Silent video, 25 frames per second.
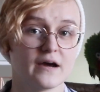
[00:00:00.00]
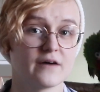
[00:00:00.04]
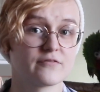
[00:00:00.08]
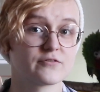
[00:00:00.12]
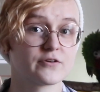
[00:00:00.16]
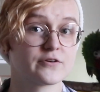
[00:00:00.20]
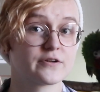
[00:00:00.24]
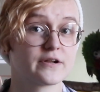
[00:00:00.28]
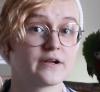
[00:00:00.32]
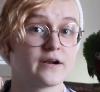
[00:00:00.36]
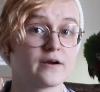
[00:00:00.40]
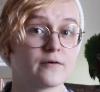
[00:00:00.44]

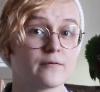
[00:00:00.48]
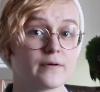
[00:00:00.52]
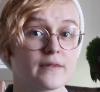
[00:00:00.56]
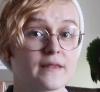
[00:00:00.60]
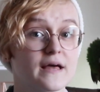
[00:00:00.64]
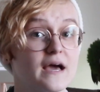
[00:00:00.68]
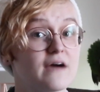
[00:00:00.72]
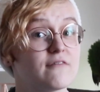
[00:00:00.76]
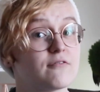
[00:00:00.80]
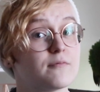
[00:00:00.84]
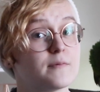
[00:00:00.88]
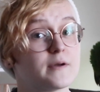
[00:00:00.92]
After dinner, we
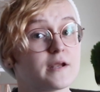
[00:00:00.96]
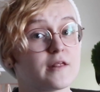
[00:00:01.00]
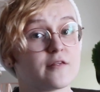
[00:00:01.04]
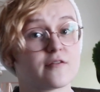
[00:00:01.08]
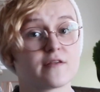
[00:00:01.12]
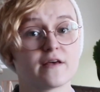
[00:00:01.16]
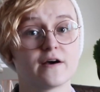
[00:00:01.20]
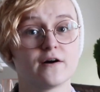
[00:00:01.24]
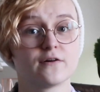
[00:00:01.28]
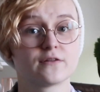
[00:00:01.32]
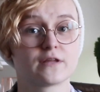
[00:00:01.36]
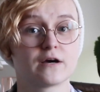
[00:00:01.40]
let everybody
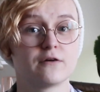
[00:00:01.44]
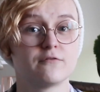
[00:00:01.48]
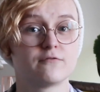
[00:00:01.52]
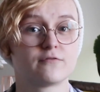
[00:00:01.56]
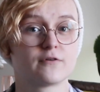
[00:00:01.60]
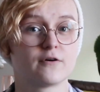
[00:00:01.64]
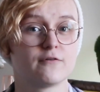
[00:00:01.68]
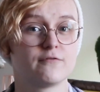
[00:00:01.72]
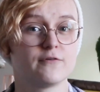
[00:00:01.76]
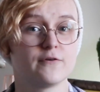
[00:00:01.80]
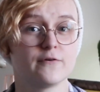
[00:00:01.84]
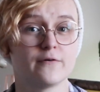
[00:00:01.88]
settle down
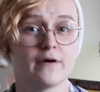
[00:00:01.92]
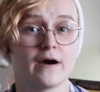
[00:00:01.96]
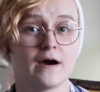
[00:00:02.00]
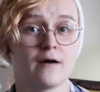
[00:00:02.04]
for a few